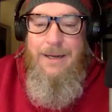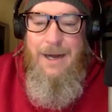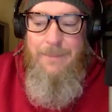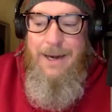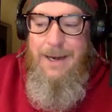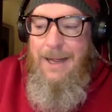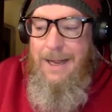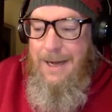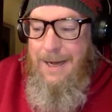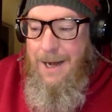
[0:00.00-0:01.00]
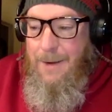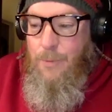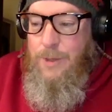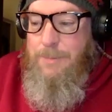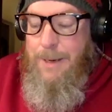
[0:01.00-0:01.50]
coming,
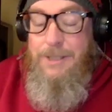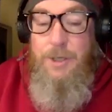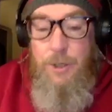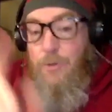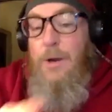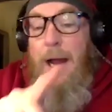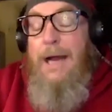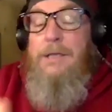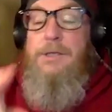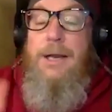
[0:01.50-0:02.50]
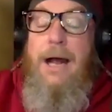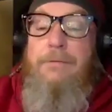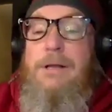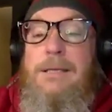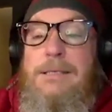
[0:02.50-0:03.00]
which means you guys should have
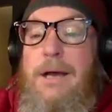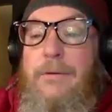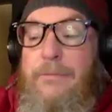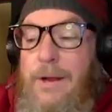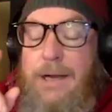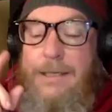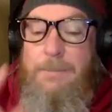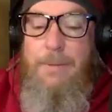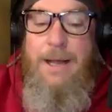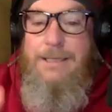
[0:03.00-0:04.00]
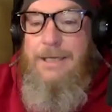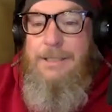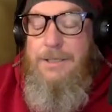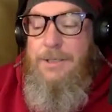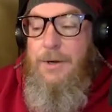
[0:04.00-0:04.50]
a lot of stuff to pay
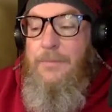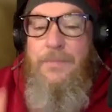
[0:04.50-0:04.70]
attention to.